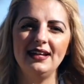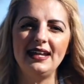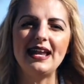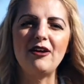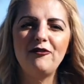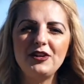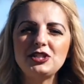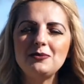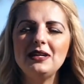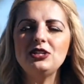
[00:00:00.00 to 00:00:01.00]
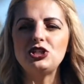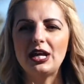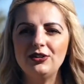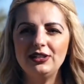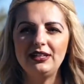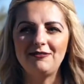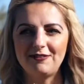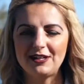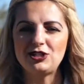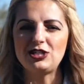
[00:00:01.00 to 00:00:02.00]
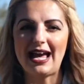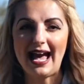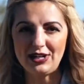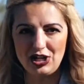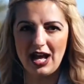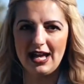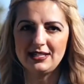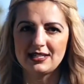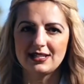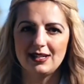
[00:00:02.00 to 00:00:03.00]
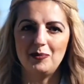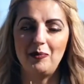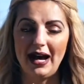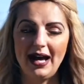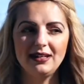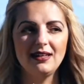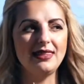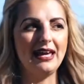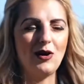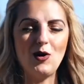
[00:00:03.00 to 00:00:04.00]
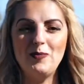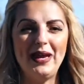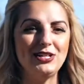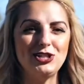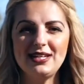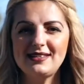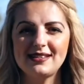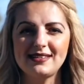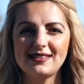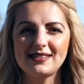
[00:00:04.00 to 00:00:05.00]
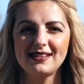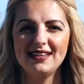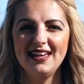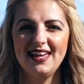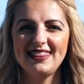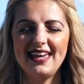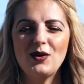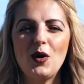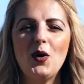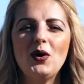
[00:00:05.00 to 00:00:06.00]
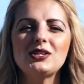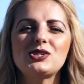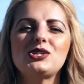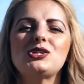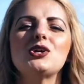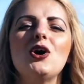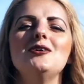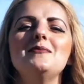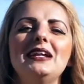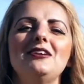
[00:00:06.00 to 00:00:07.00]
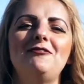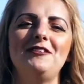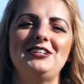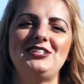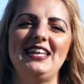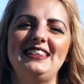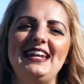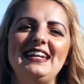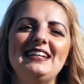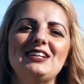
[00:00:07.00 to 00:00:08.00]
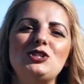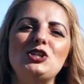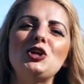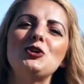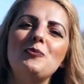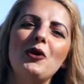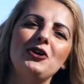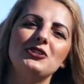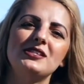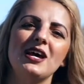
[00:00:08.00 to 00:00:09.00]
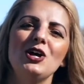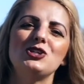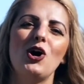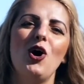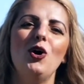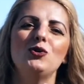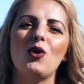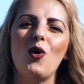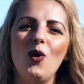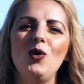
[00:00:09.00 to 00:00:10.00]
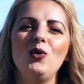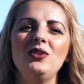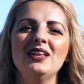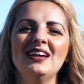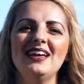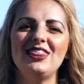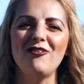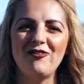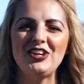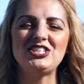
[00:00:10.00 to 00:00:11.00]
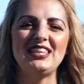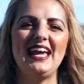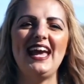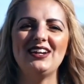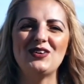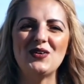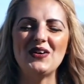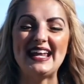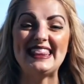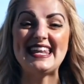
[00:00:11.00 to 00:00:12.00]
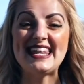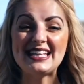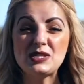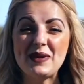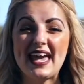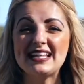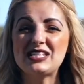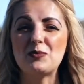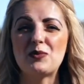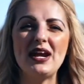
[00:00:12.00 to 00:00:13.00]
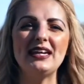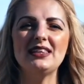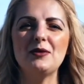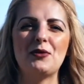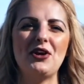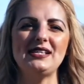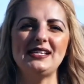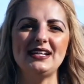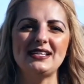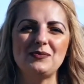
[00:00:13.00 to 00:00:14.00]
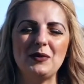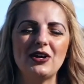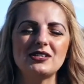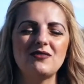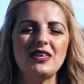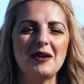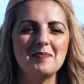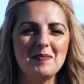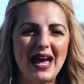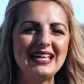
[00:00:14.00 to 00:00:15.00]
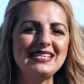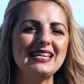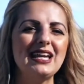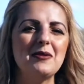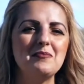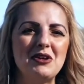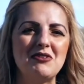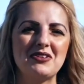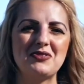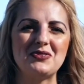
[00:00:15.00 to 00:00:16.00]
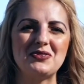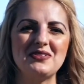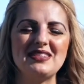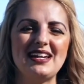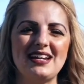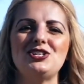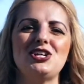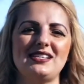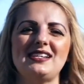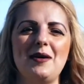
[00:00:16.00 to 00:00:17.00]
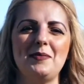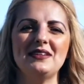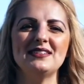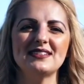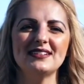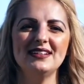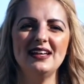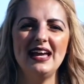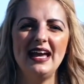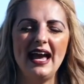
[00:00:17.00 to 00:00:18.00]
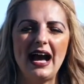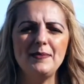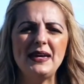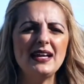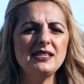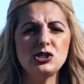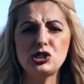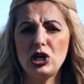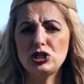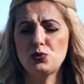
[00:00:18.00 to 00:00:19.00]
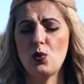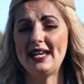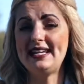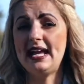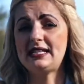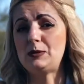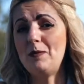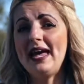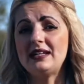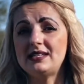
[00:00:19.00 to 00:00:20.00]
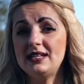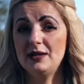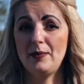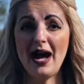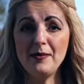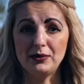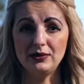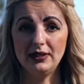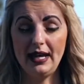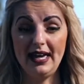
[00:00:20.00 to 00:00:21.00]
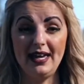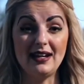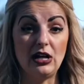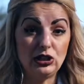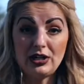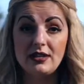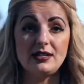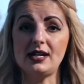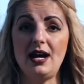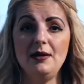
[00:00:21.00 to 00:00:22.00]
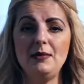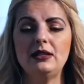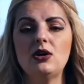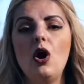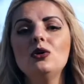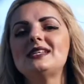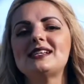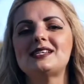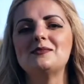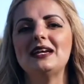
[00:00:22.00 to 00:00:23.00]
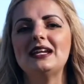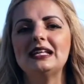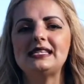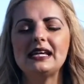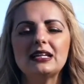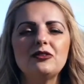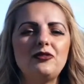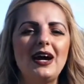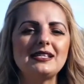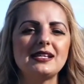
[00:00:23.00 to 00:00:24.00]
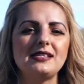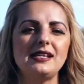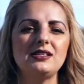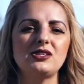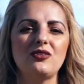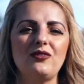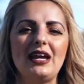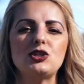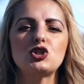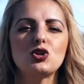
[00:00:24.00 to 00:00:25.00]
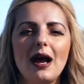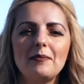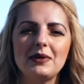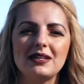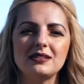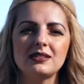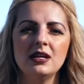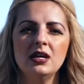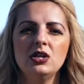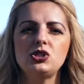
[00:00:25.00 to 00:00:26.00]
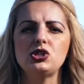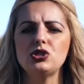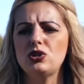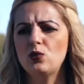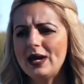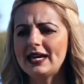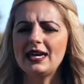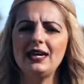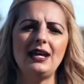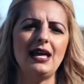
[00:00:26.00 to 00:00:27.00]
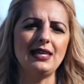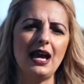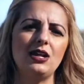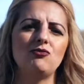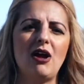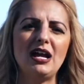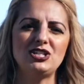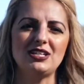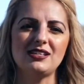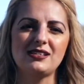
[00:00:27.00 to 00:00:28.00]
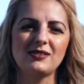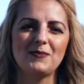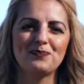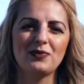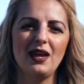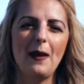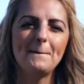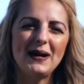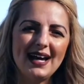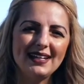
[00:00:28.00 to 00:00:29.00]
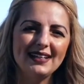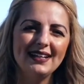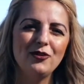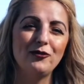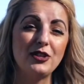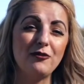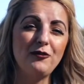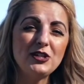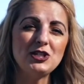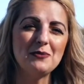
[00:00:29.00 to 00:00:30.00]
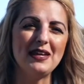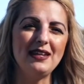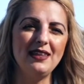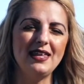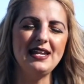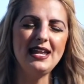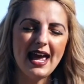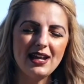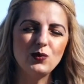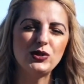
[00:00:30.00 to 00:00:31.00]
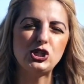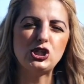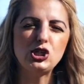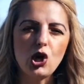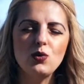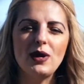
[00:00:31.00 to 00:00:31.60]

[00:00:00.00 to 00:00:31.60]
Now, fishermen generally fished at night, but they obeyed Jesus. They caught so many fish that they needed two boats to hold all the fish that they had caught, and the nets began to break in the process because of the amazing miracle that had just happened. I began to search what nets meant in the Bible, and a lot of the time in the Old Testament, it signifies a sense of entrapment to the wicked and the unrighteous. But for the fishermen, the net was so